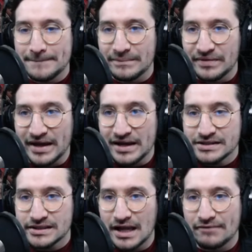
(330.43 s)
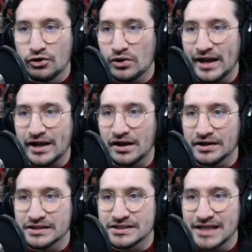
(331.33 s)
This, if you're like
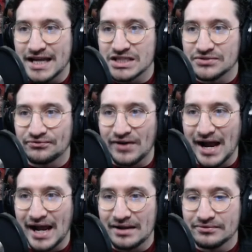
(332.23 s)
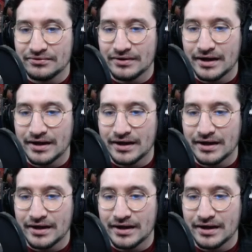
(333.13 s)
on stage 5